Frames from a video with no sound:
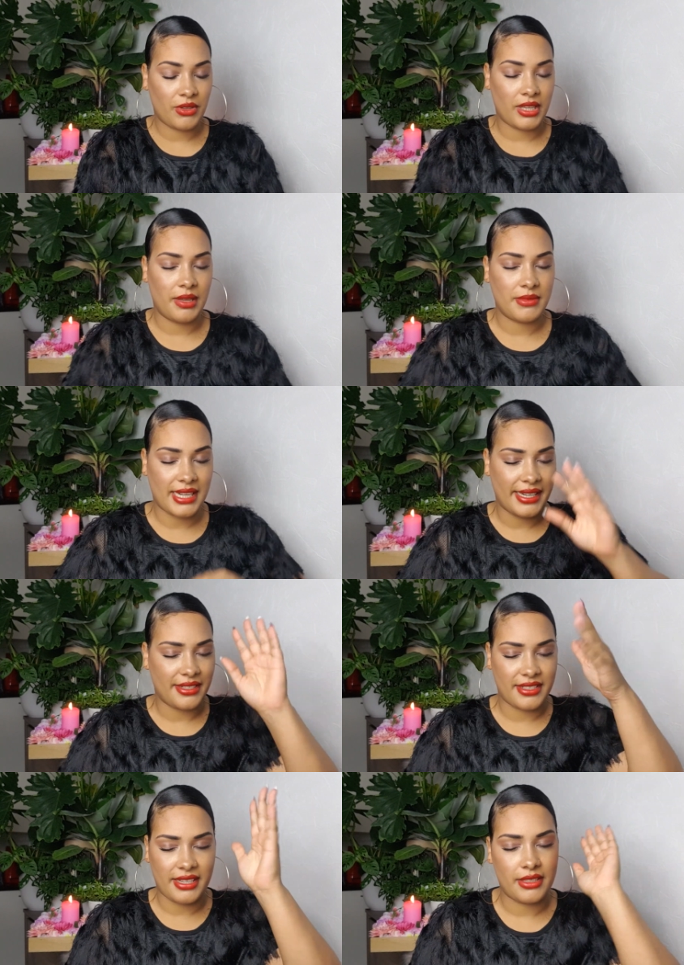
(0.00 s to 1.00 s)
Okay,
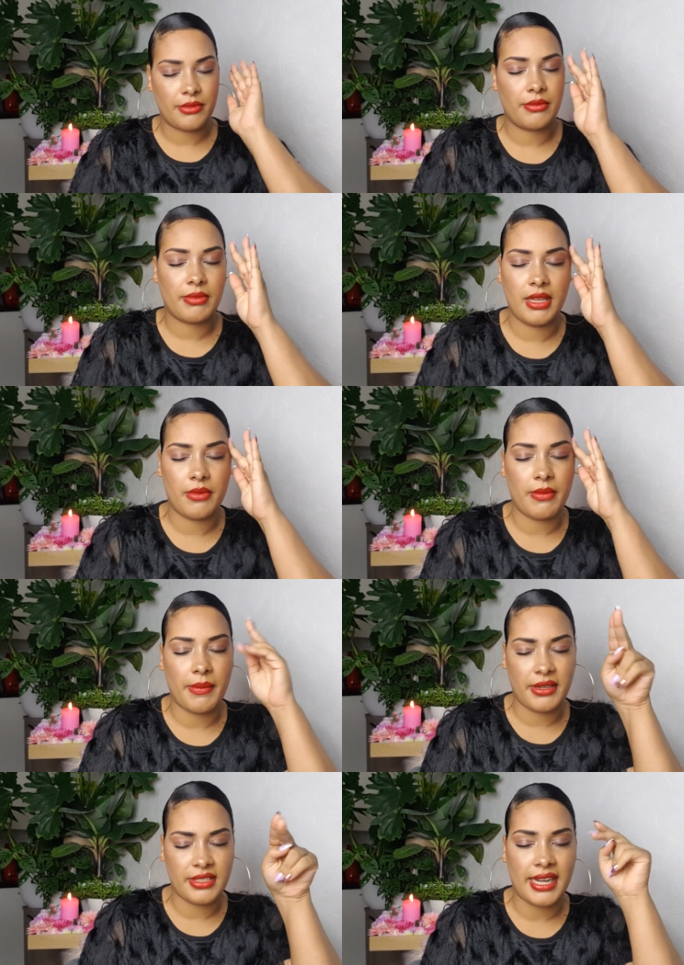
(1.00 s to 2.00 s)
tired, tired. Keep
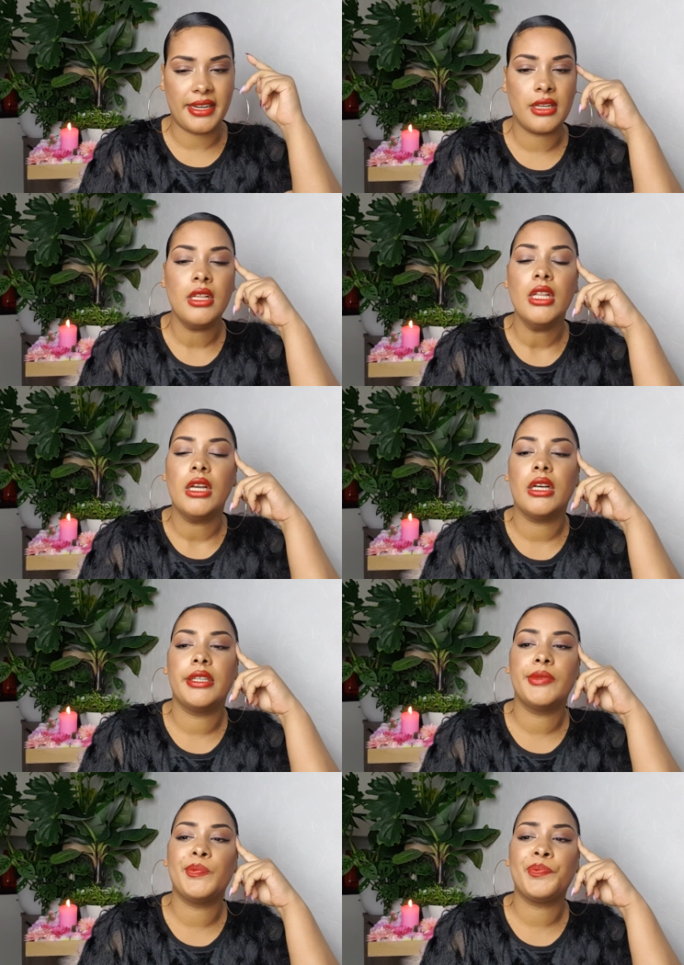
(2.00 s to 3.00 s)
remembering tired.
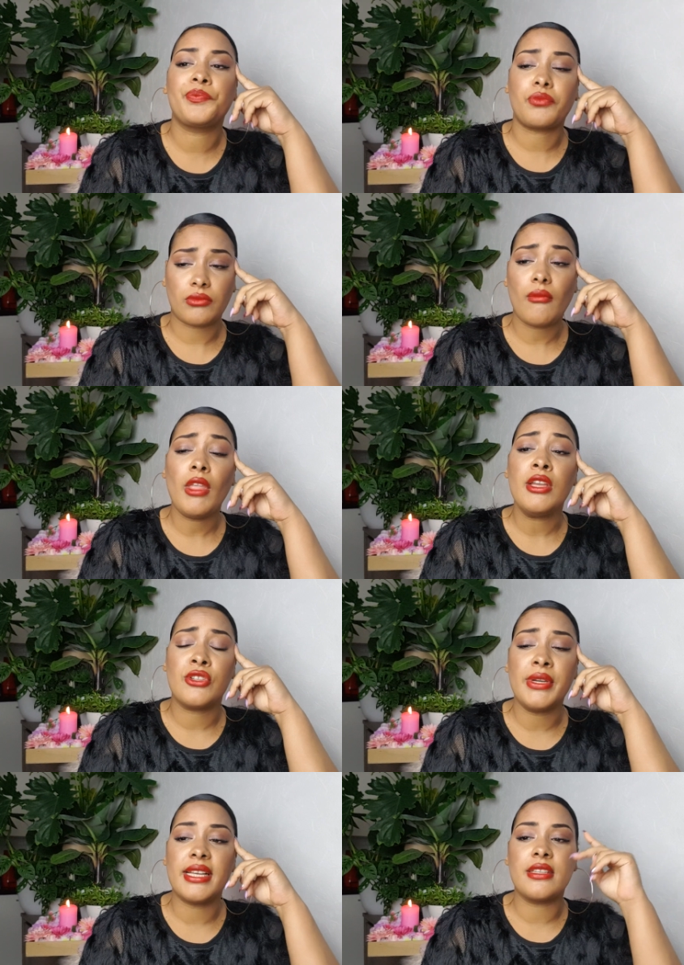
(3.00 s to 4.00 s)
Um,
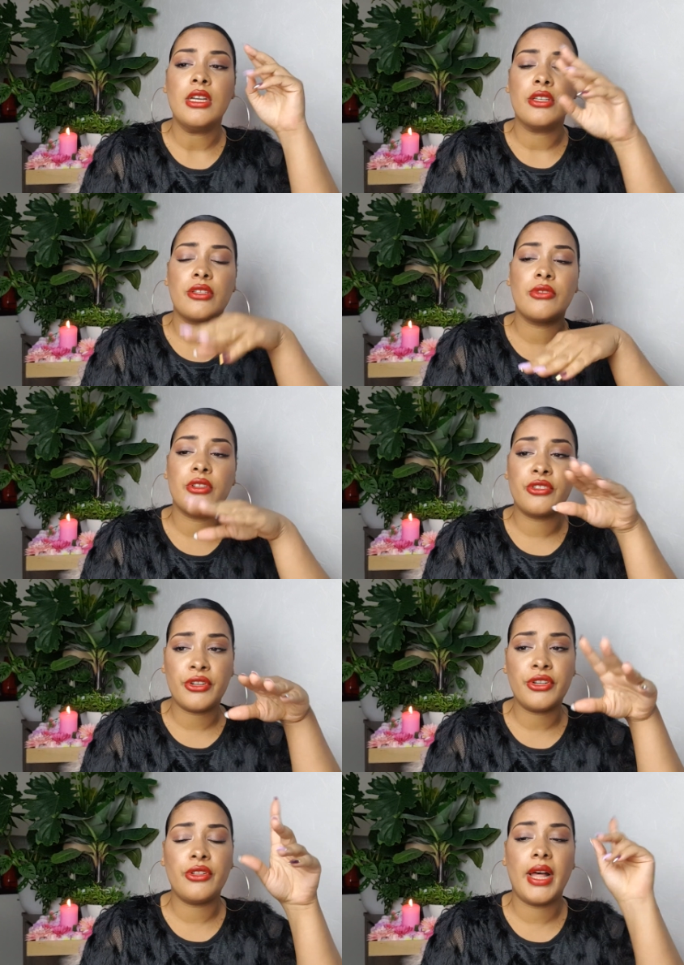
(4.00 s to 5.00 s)
so yes, so the
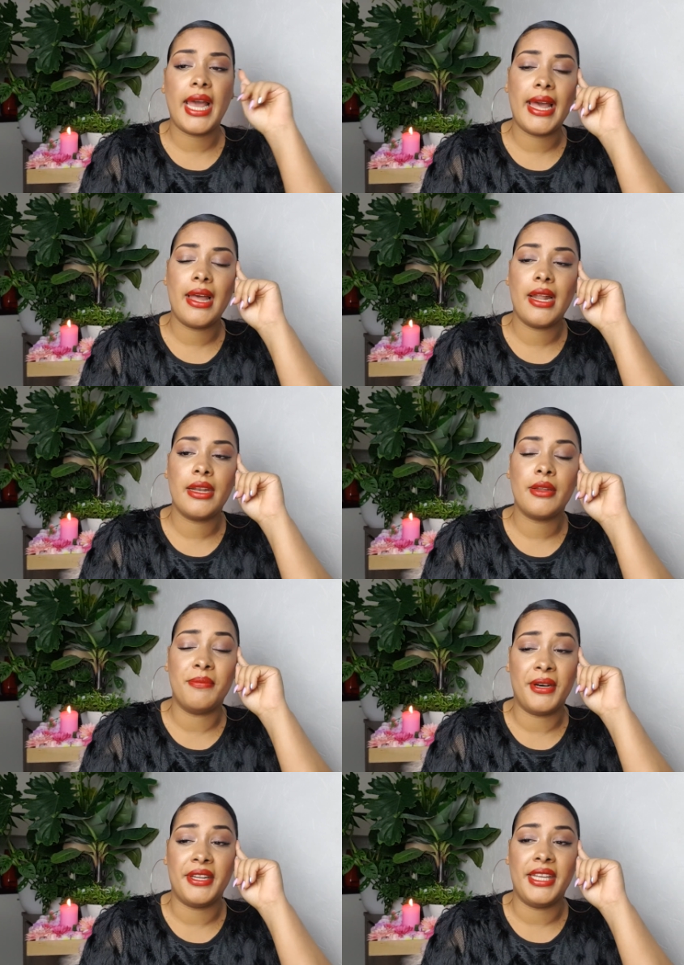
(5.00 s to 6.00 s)
turtle and the
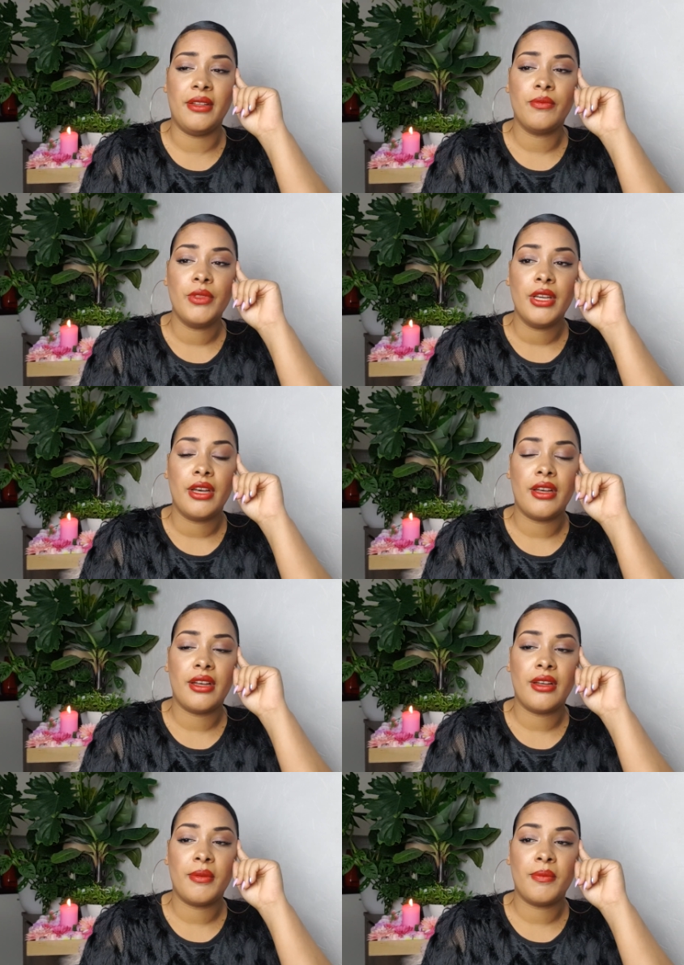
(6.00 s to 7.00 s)
bunny
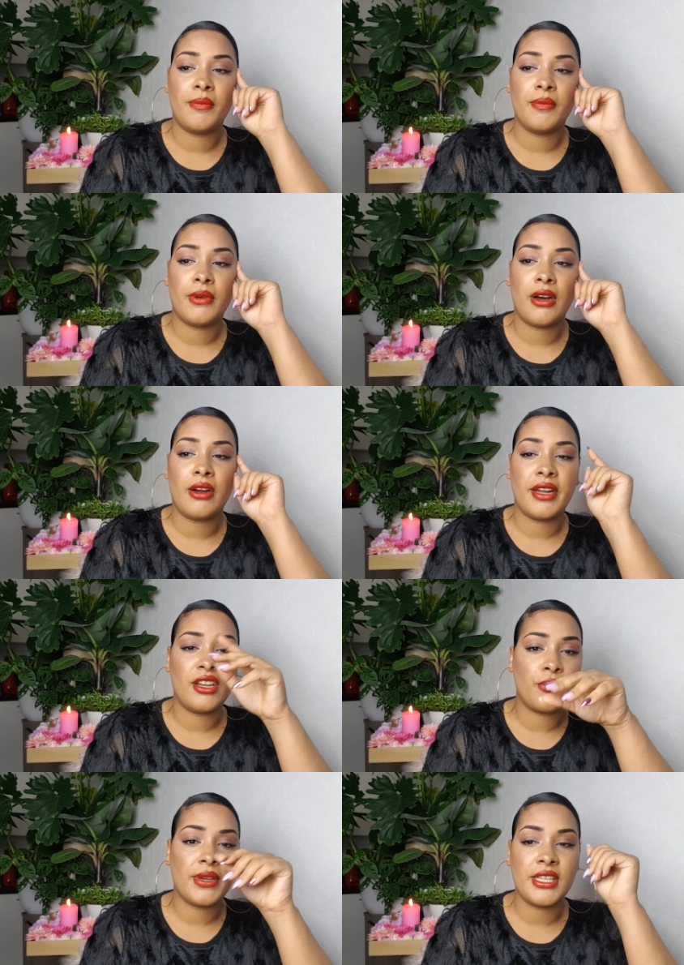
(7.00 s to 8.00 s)
um, are in
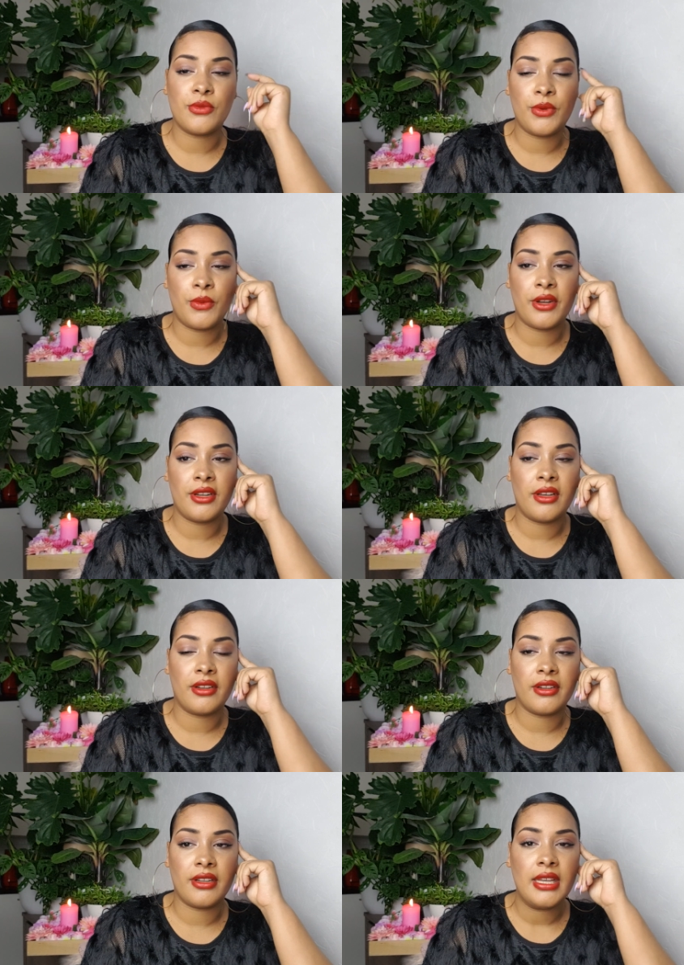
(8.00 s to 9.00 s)
a race with one
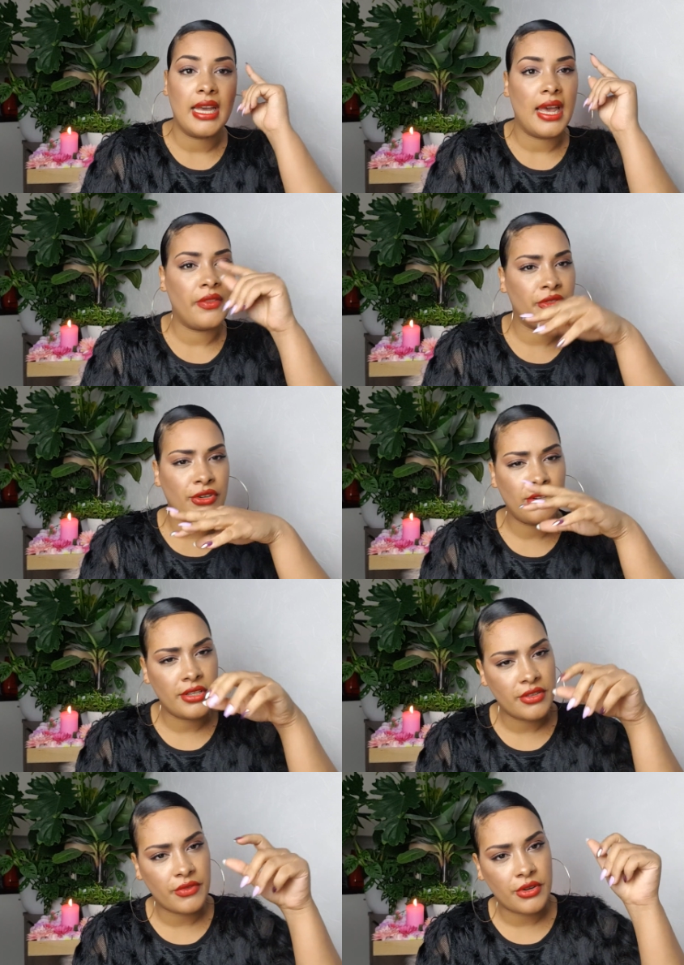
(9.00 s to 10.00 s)
another. And the turtle
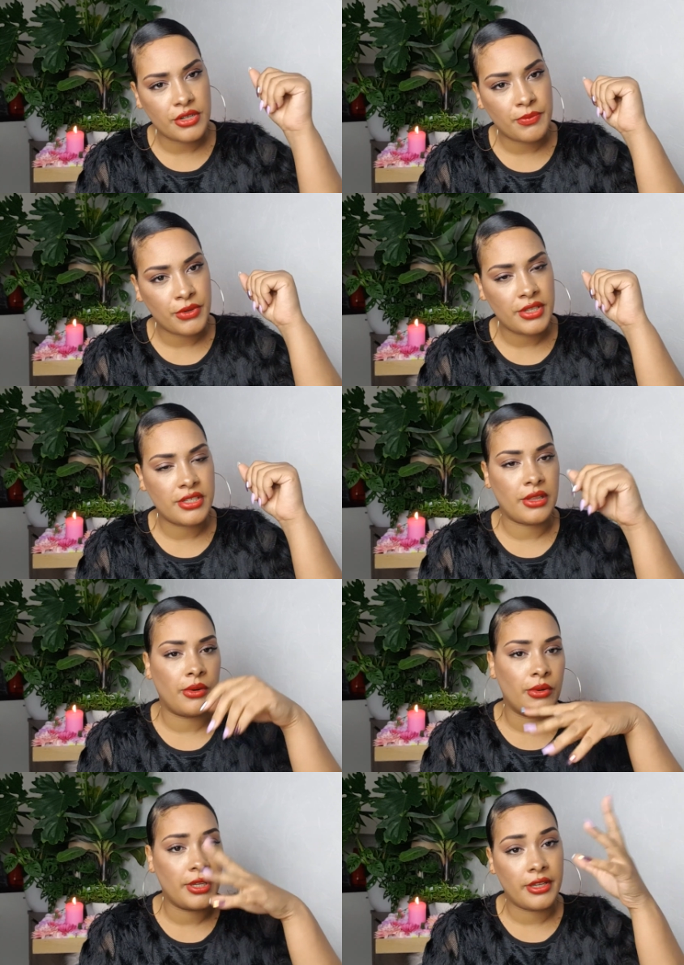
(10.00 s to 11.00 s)
is of course pretty
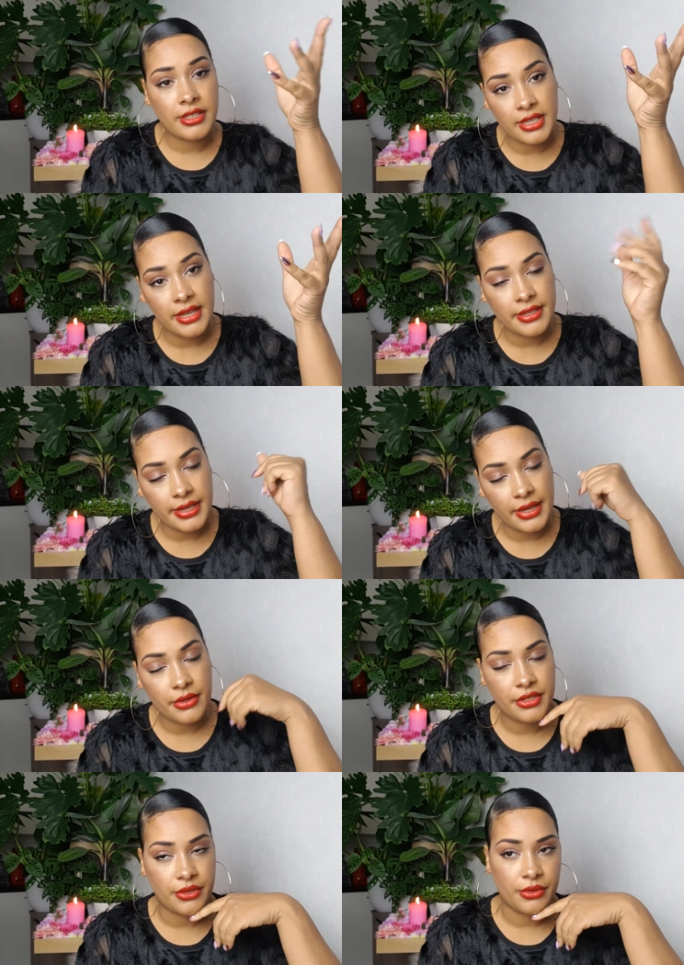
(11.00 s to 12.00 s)
slow. You could say a snail
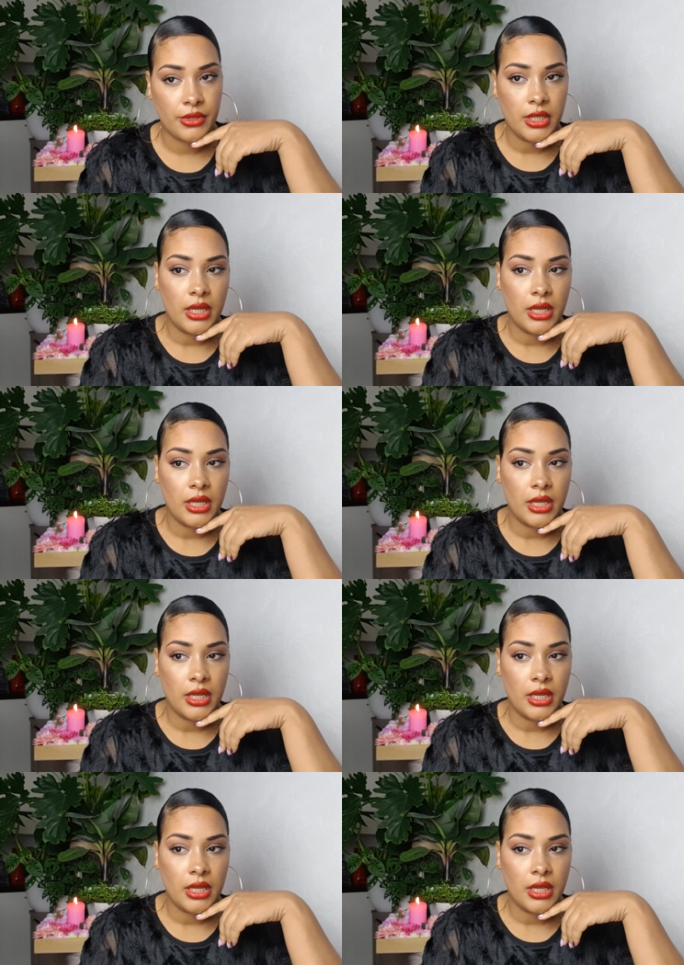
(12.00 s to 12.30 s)
too.